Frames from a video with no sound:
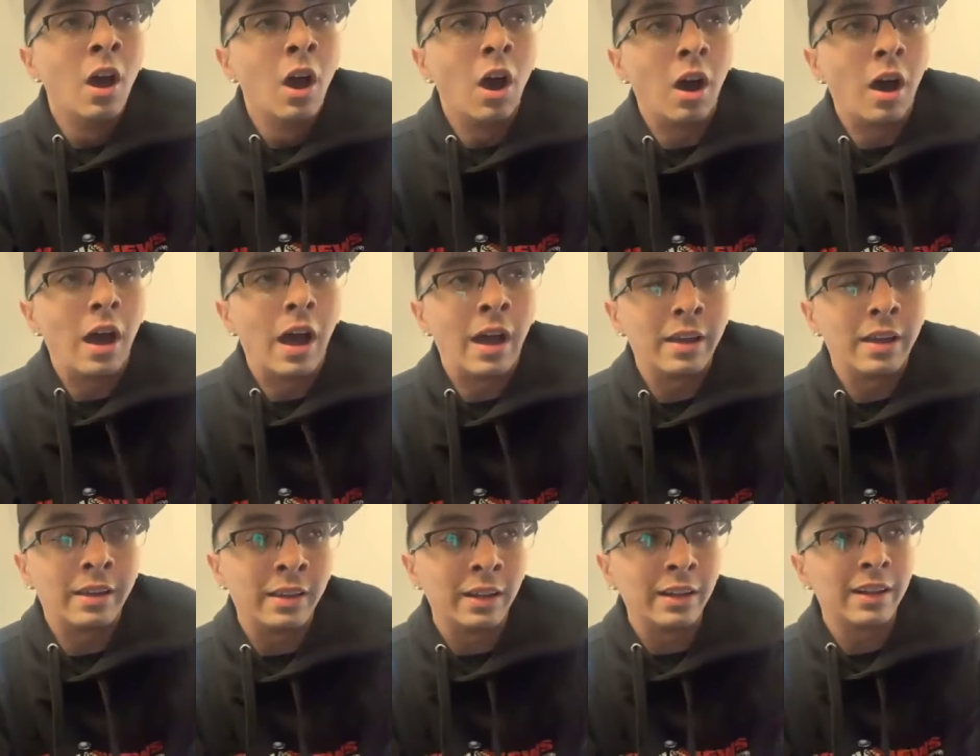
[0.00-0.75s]

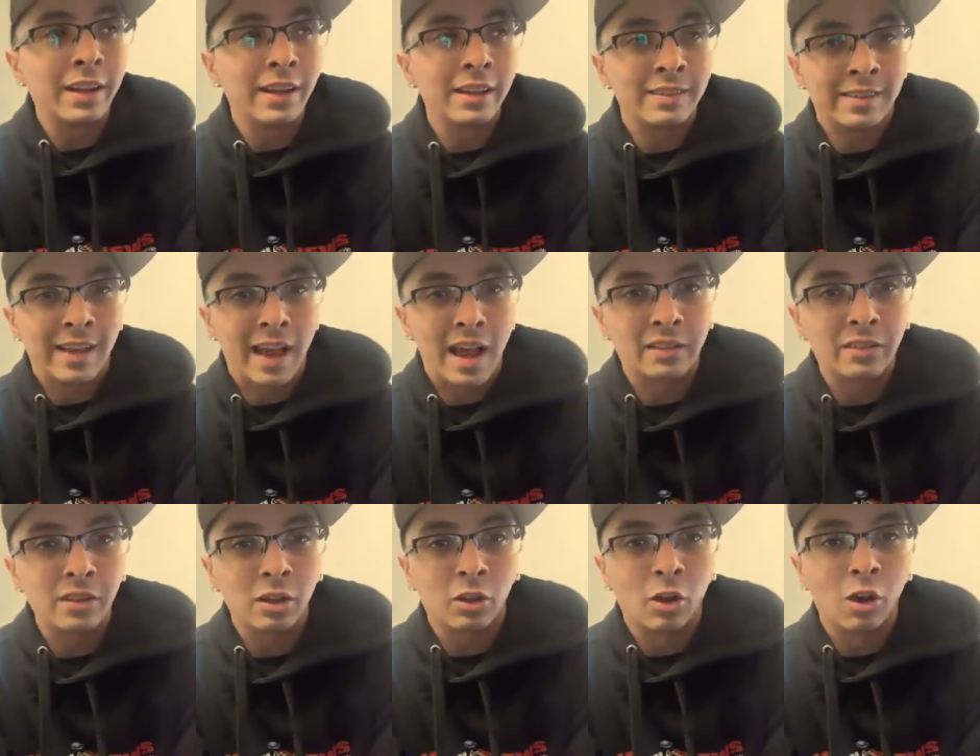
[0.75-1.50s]
I'm gonna get
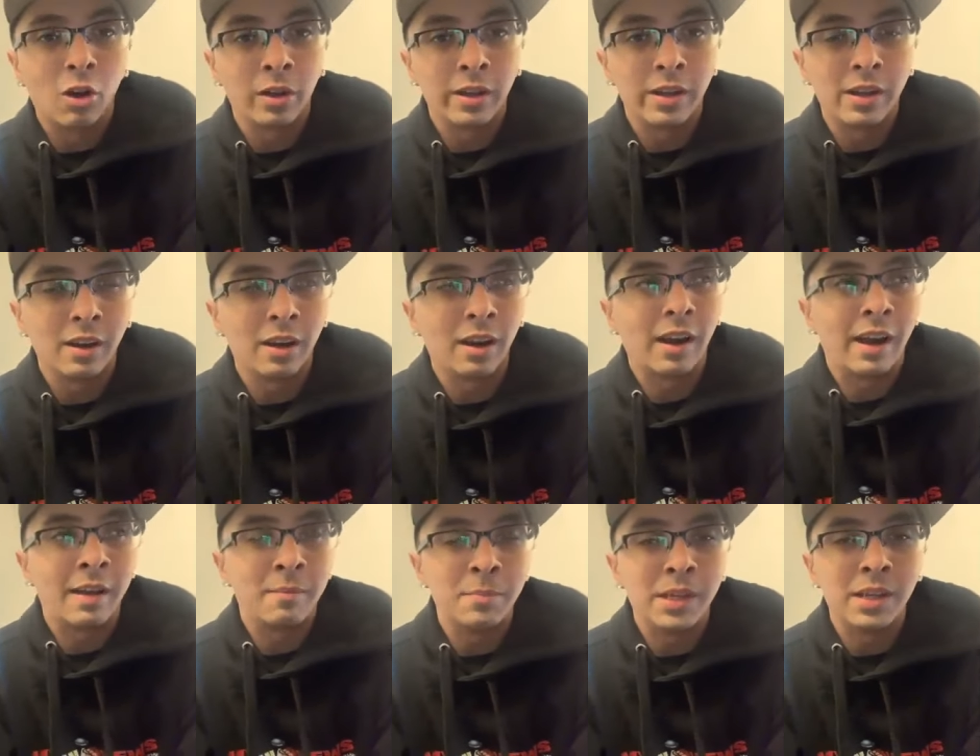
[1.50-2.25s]
technical
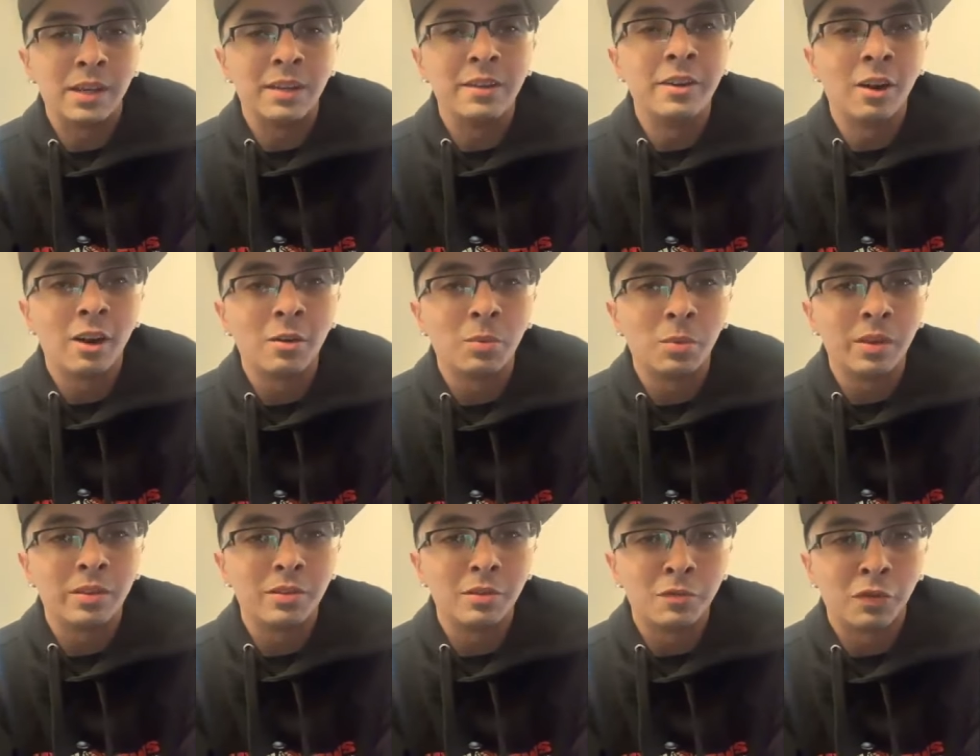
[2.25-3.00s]
here and be a nerd
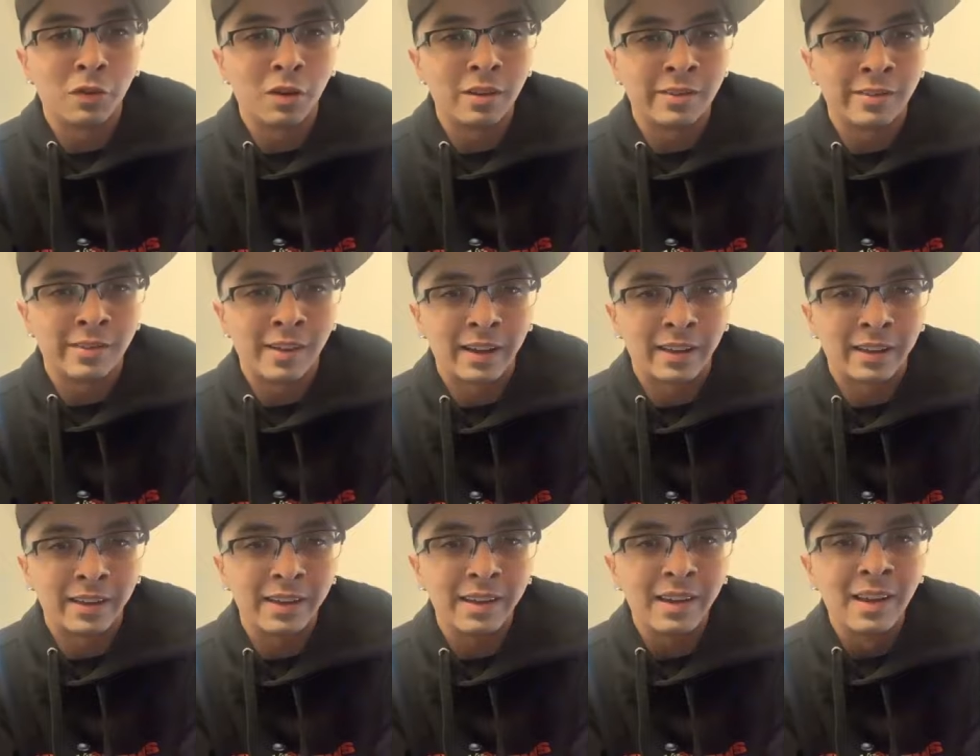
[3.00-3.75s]
with you for a
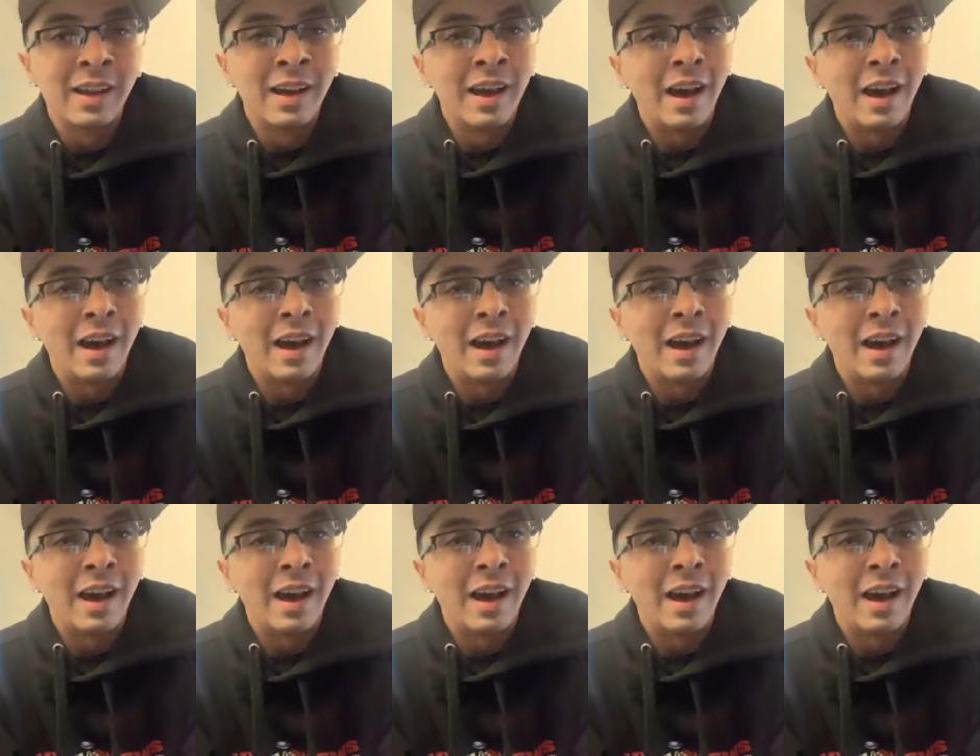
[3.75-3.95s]
second.